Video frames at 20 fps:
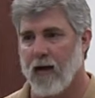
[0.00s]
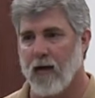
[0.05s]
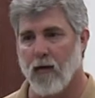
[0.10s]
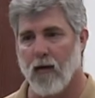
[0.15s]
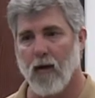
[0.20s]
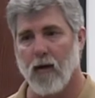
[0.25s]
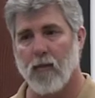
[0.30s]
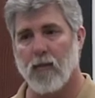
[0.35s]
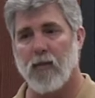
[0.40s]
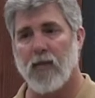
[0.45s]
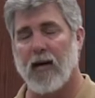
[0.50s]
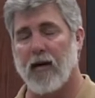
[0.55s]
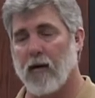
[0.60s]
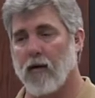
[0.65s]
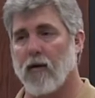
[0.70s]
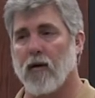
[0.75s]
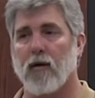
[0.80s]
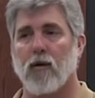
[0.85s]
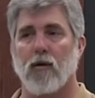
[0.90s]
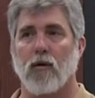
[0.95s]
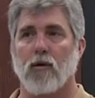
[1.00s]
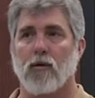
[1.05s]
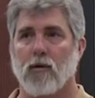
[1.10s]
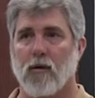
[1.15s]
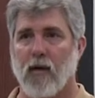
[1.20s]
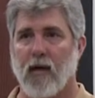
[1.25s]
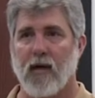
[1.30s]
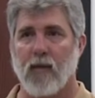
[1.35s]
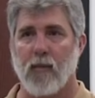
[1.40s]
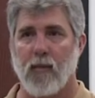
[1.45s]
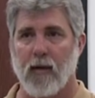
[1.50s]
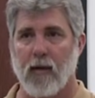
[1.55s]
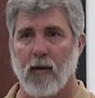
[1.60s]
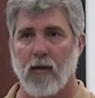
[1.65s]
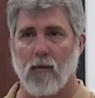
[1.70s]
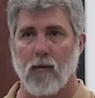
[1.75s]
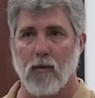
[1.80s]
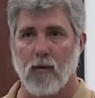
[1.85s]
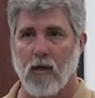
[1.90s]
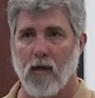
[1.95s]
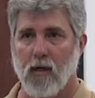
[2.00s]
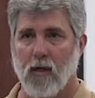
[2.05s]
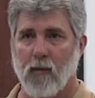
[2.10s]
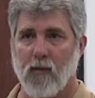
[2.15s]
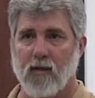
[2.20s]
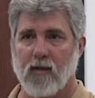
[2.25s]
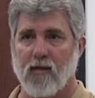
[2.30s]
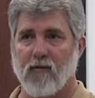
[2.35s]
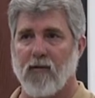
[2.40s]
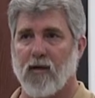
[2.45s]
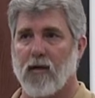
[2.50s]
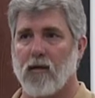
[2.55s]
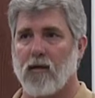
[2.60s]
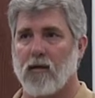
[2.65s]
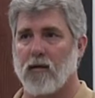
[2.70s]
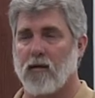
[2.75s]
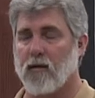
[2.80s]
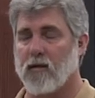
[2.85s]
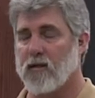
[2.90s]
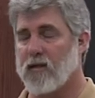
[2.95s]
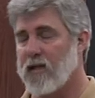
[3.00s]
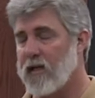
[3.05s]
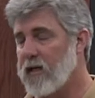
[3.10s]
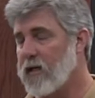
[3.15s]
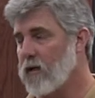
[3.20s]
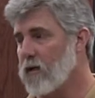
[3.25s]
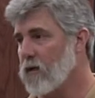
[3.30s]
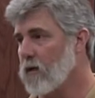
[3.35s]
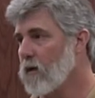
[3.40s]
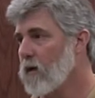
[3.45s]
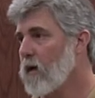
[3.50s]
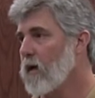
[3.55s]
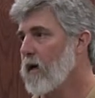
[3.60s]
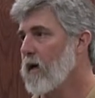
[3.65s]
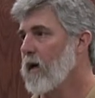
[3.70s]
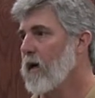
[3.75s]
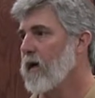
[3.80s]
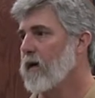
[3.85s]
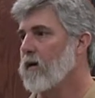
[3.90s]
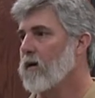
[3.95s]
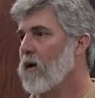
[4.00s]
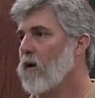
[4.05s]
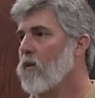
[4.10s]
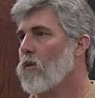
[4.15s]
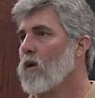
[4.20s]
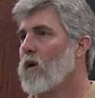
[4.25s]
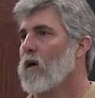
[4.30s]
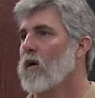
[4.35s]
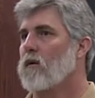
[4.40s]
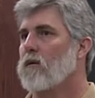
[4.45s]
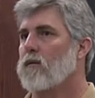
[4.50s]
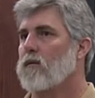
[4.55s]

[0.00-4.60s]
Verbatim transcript: and a parent or a grandparent will come as a volunteer and go,